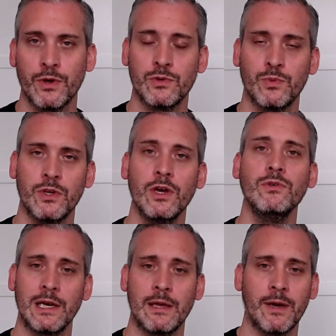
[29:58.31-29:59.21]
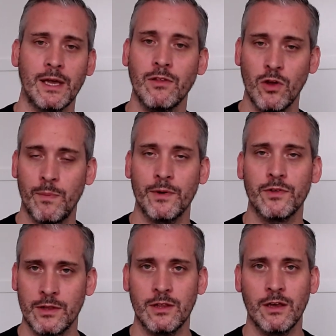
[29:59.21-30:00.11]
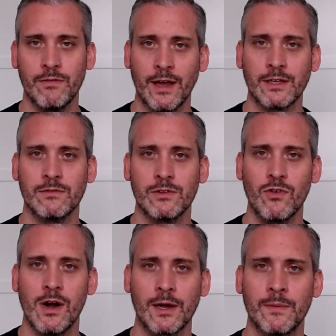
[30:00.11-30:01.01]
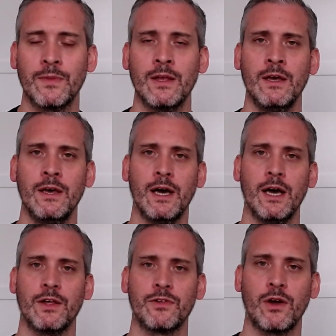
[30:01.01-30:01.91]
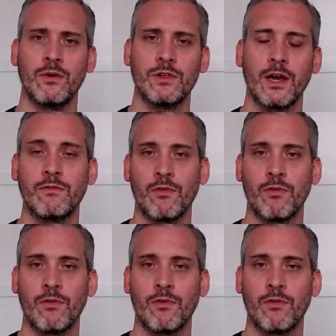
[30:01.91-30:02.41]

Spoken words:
which would usually be the opposite to the effect of the drug. So take, for